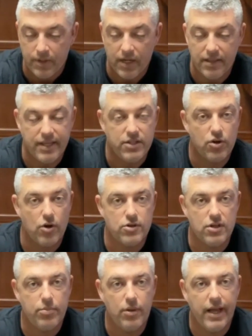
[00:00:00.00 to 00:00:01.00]
and they charge
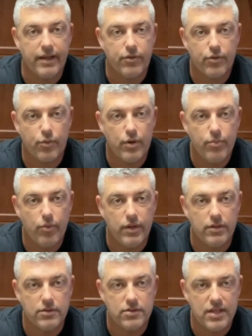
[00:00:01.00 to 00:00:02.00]
up like
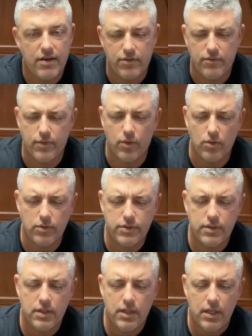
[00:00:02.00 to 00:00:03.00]
3.7 volts.
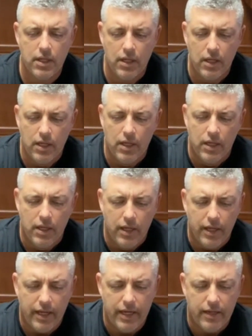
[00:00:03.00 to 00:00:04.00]

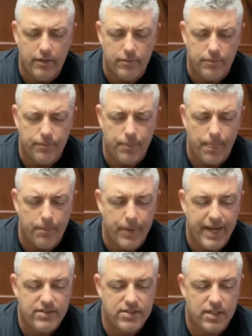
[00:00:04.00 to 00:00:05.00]
And
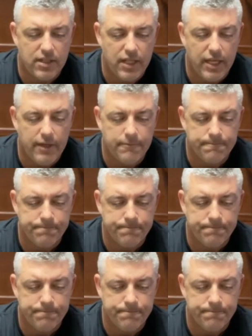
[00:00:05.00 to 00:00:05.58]
basically,